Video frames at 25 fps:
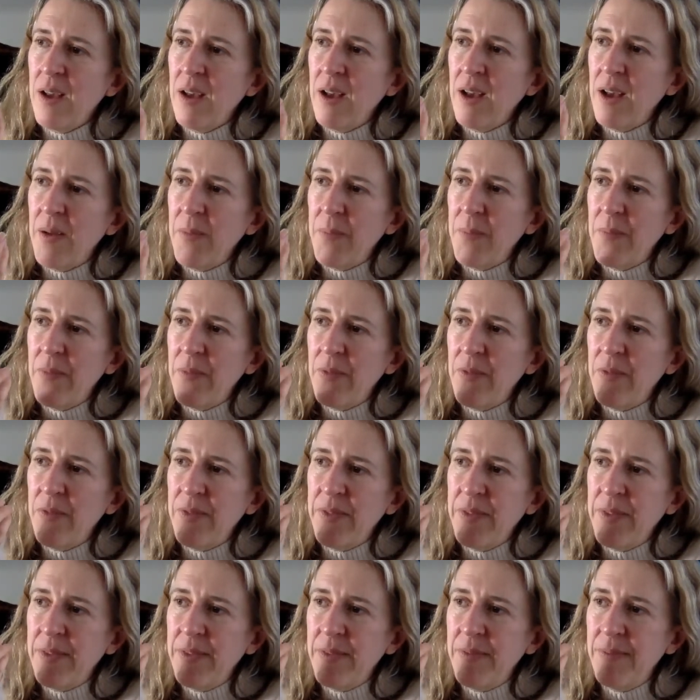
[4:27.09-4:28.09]
a
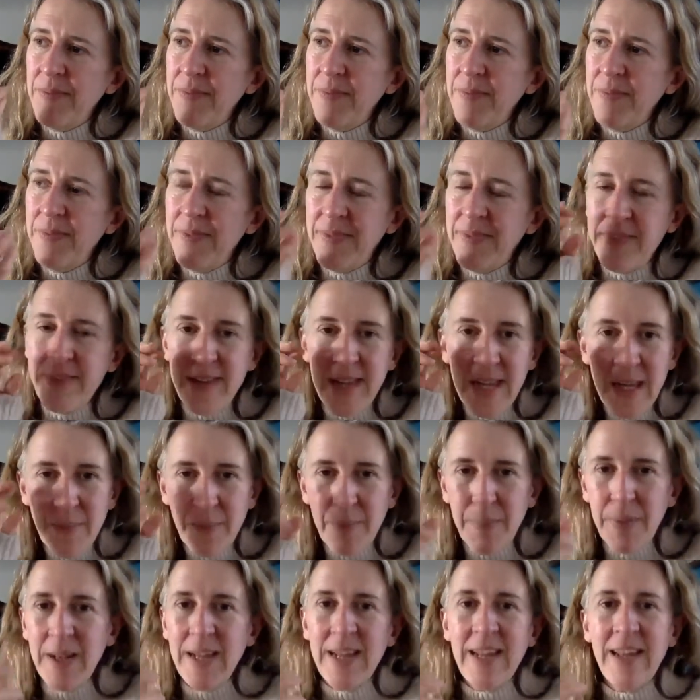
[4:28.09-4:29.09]

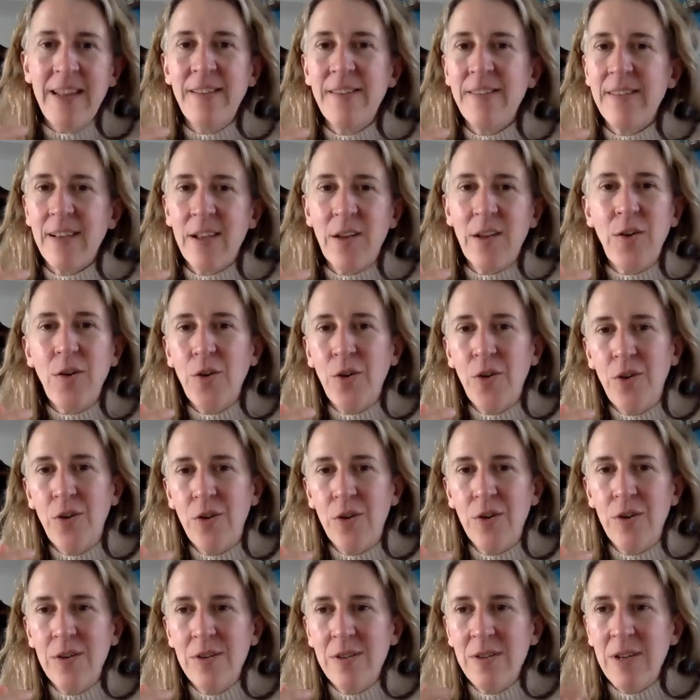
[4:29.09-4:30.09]
deeply
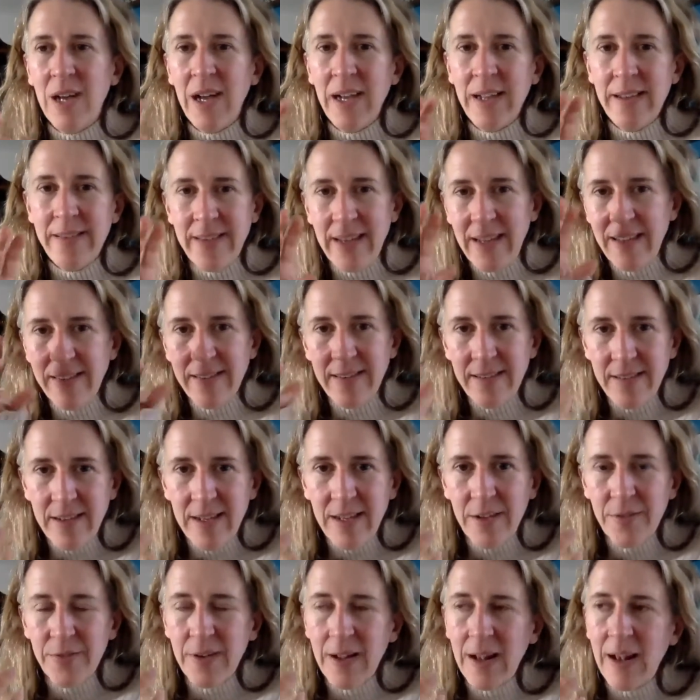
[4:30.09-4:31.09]
insecure
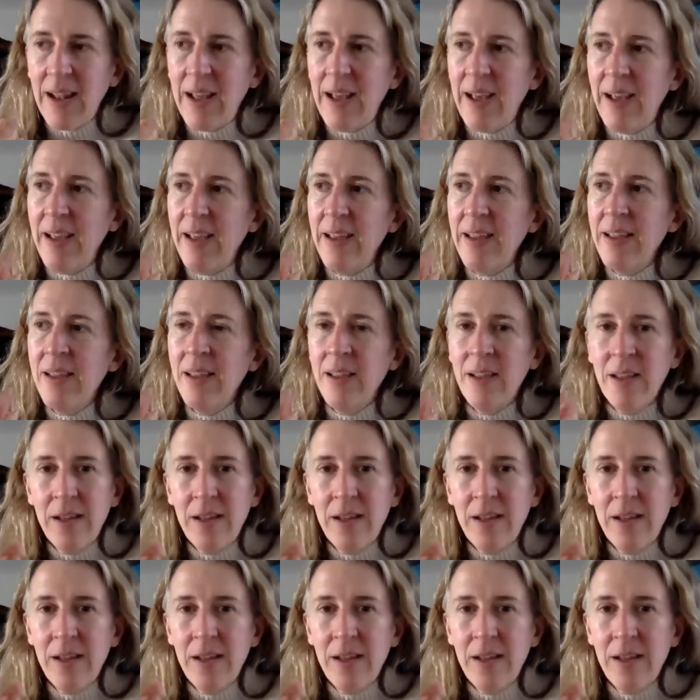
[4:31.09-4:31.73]
identity of Clare